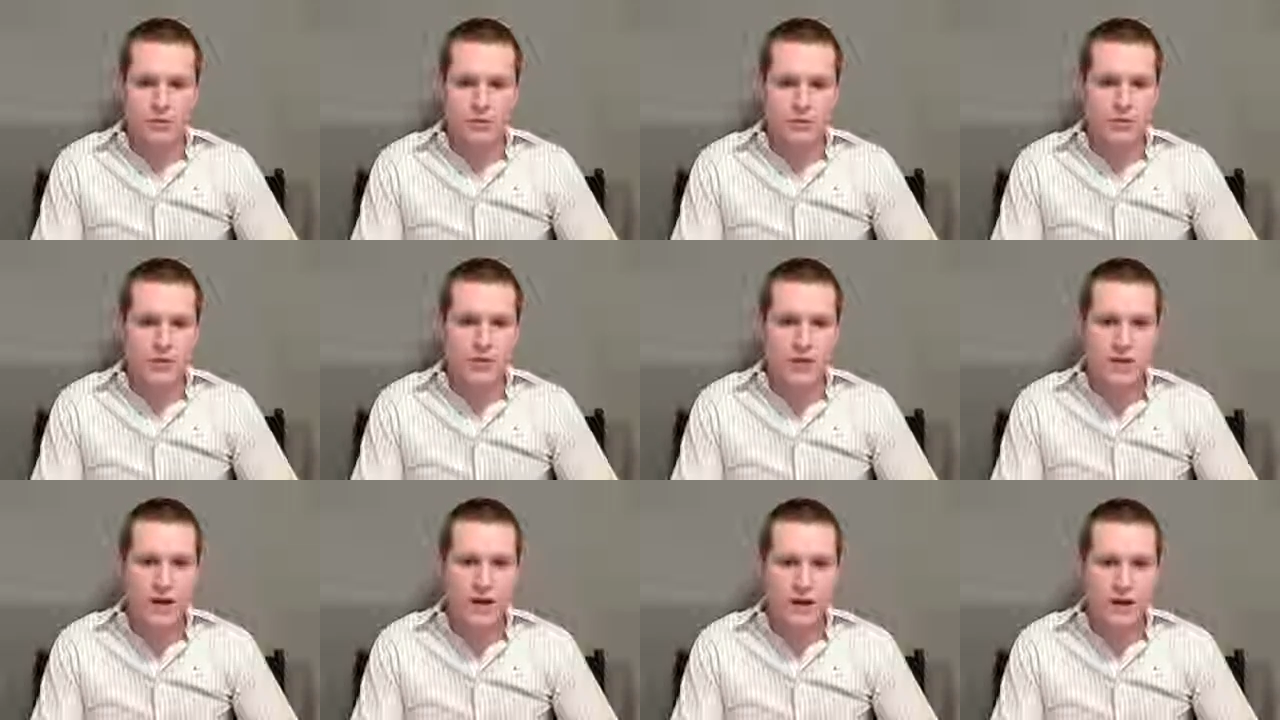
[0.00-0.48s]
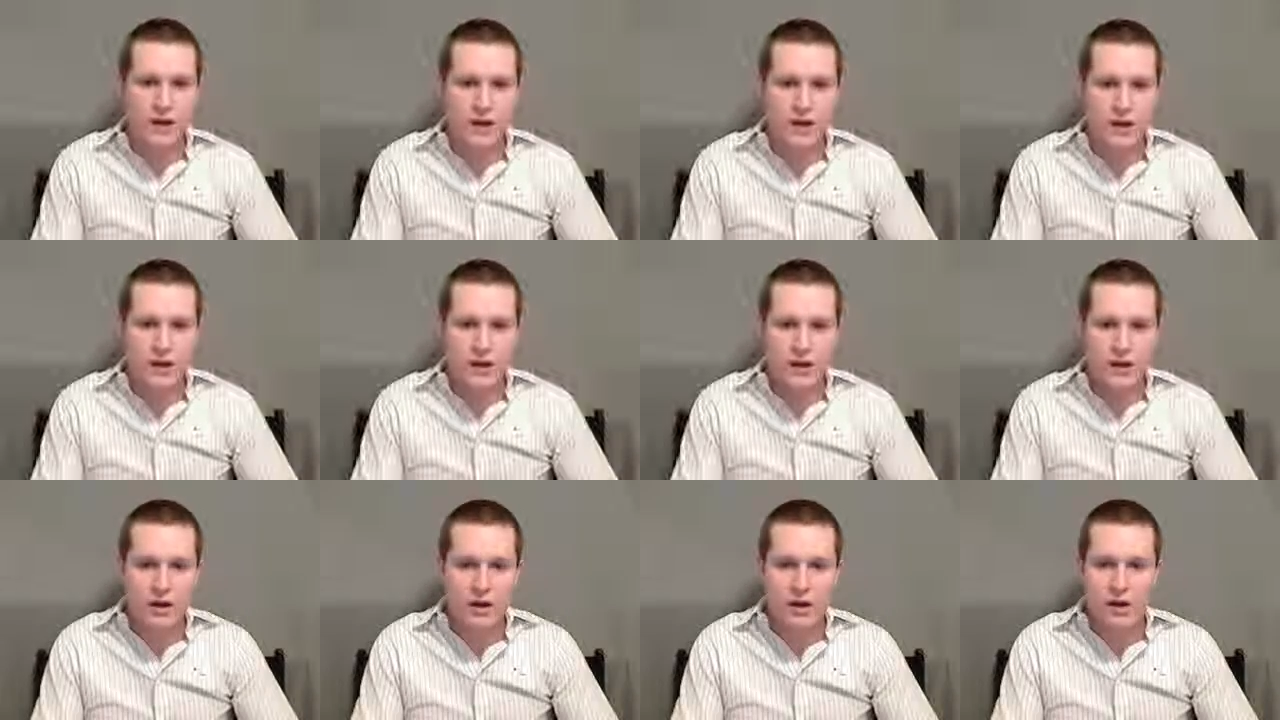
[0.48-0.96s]
If you yell
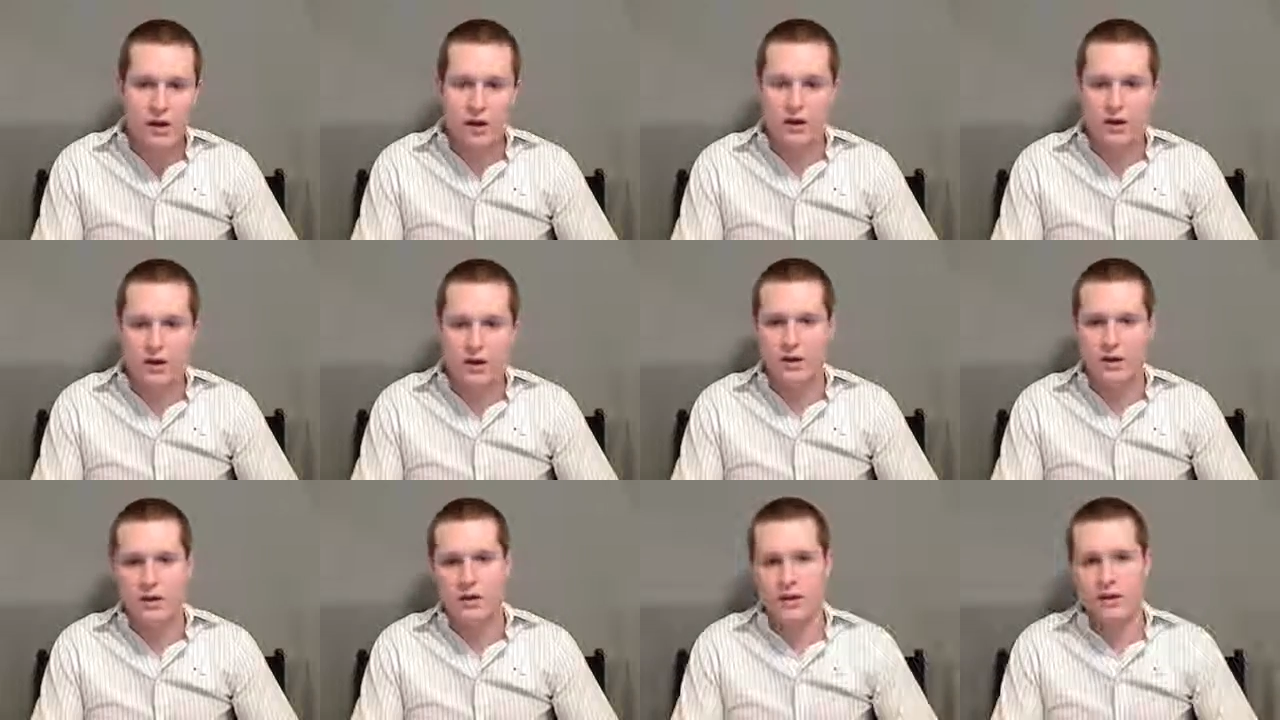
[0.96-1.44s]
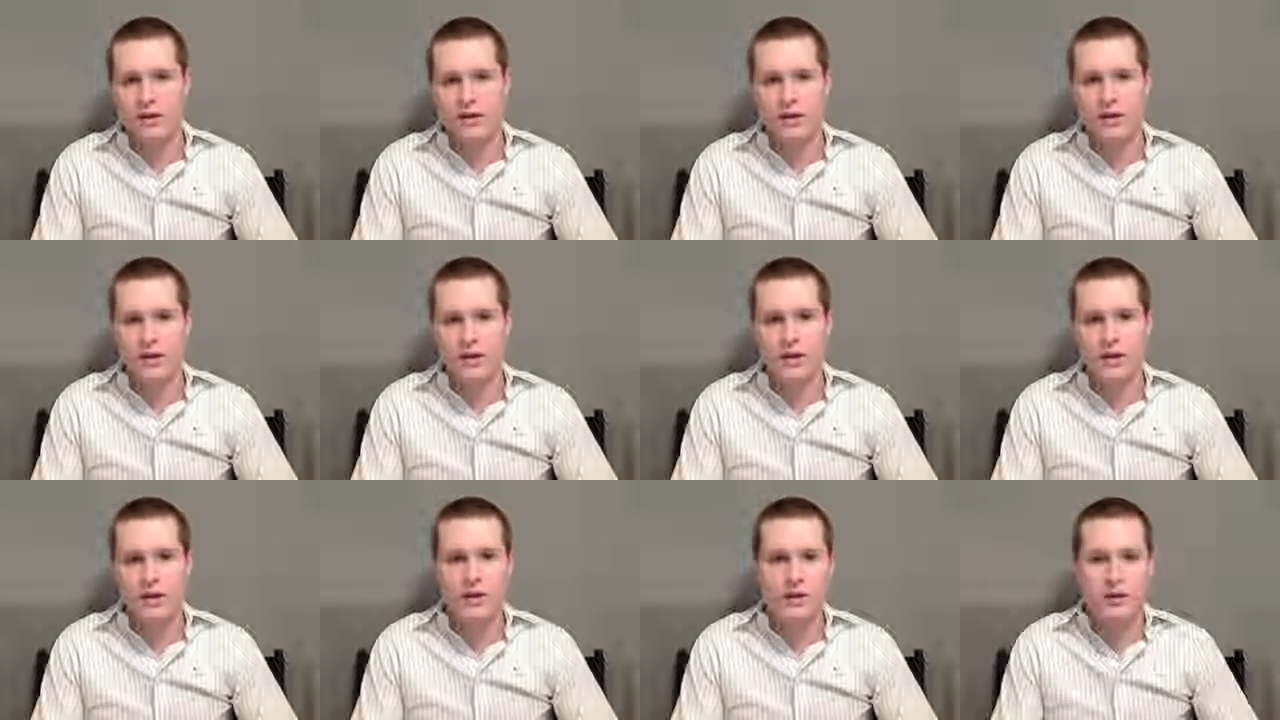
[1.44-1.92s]
at a
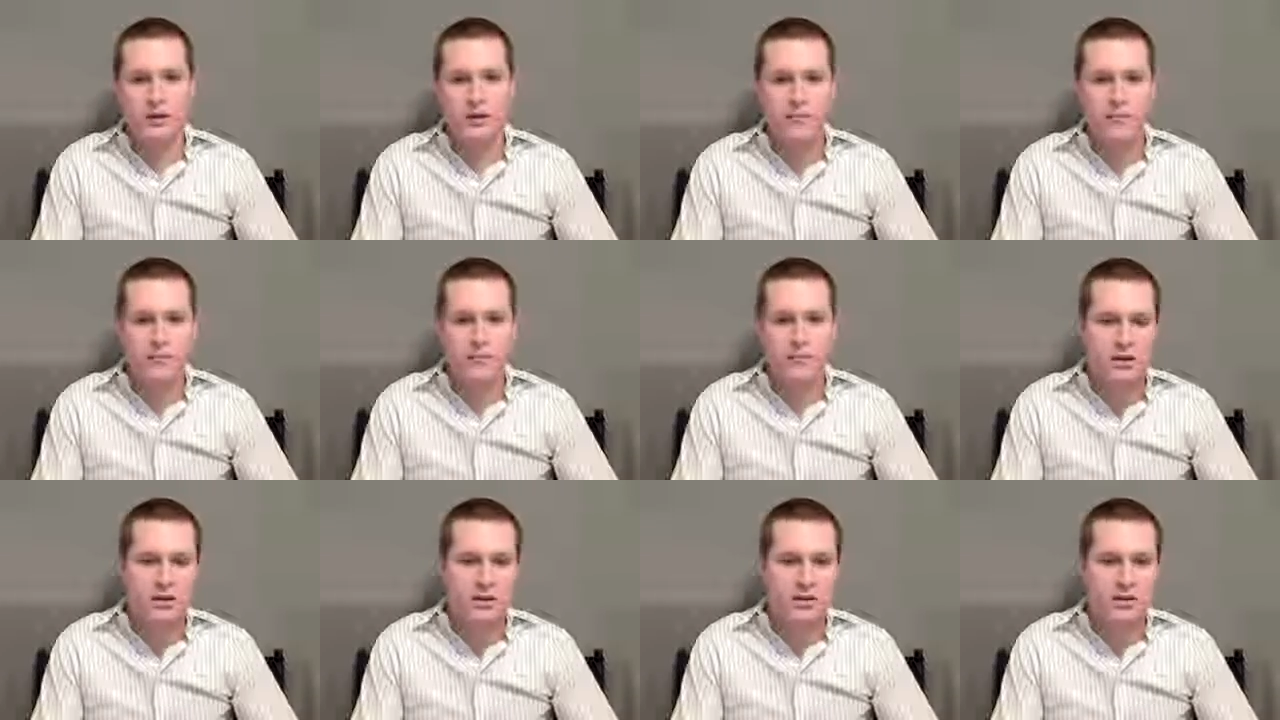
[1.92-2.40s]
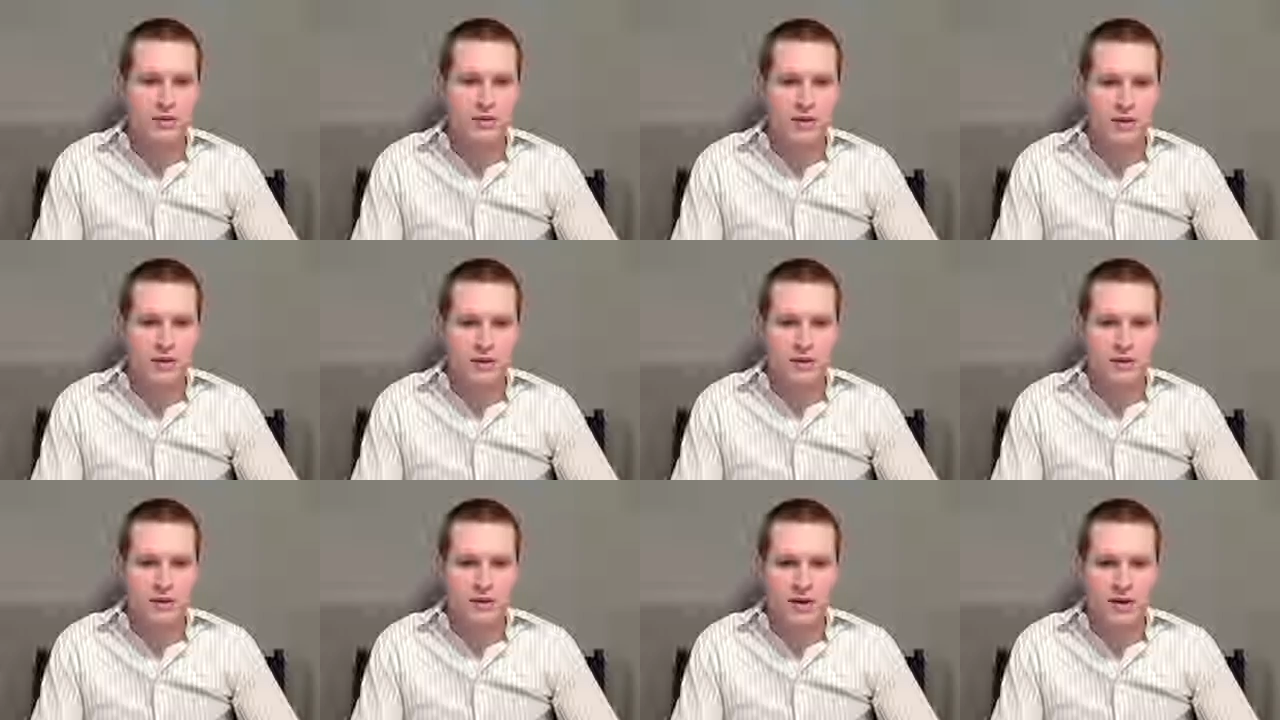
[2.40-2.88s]
kid,
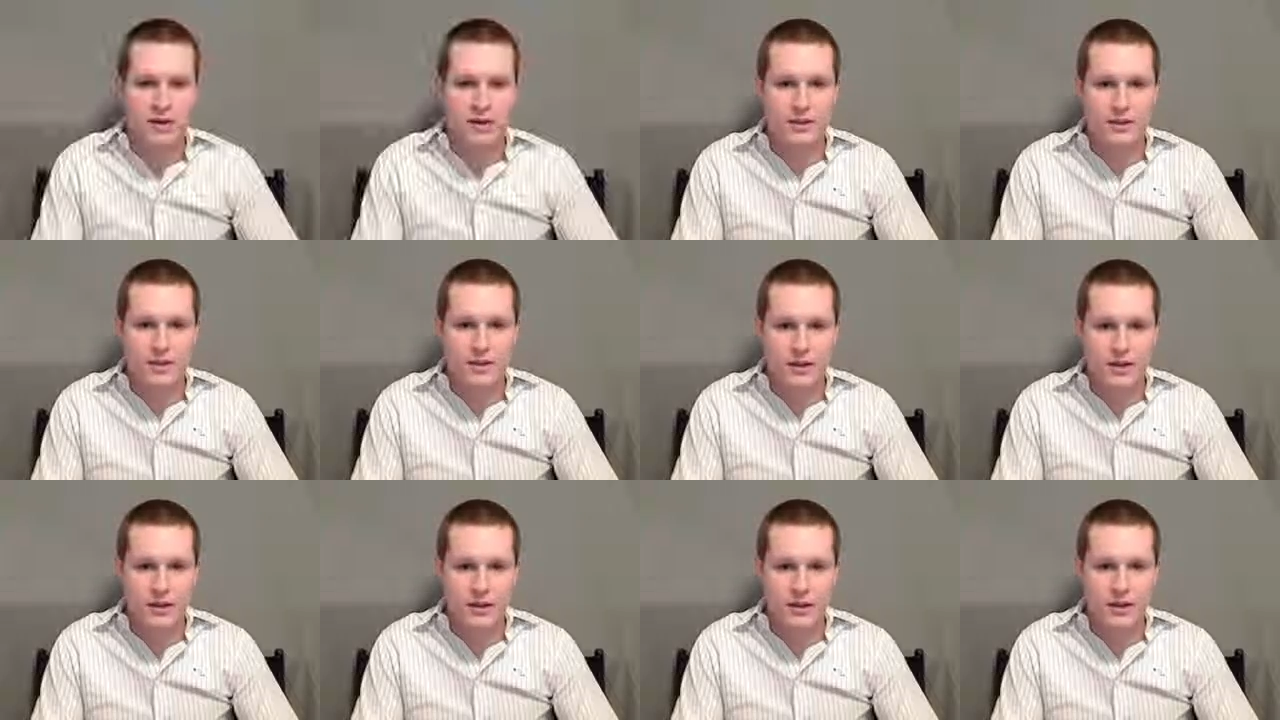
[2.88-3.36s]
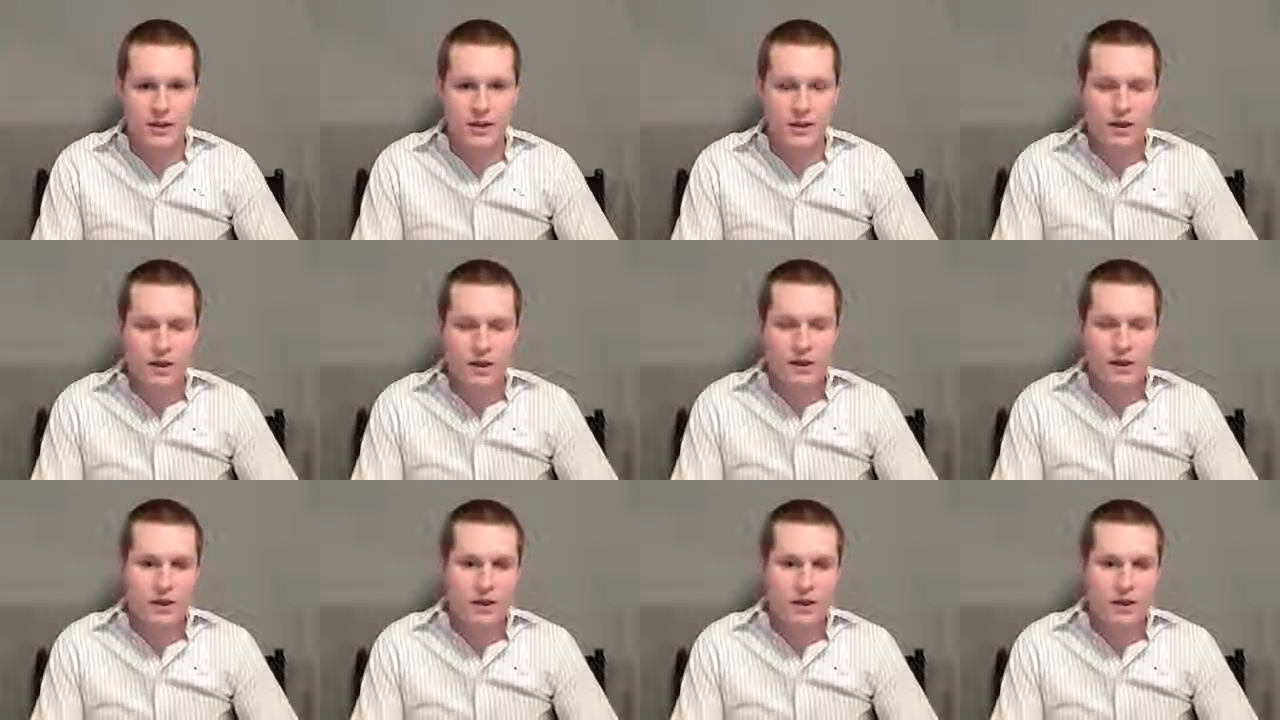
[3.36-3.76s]
minorly degrade the kid,